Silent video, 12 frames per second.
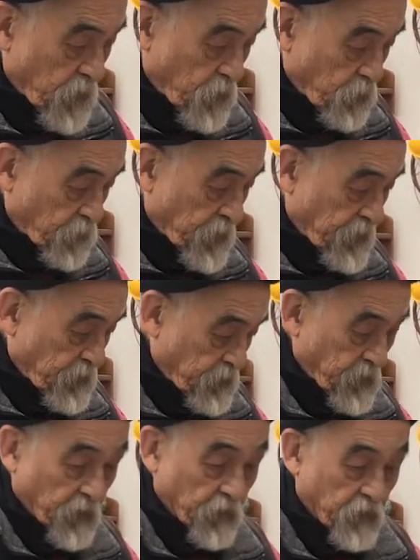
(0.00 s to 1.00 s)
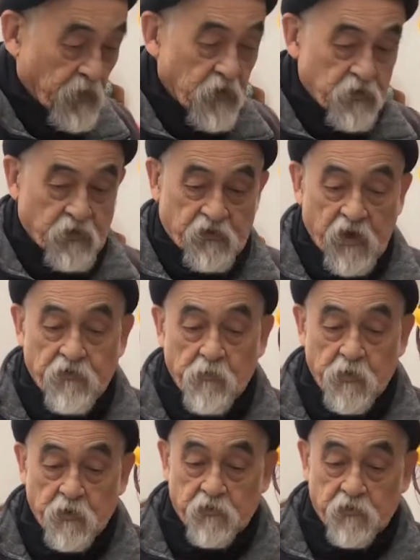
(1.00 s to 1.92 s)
already done to save a bit of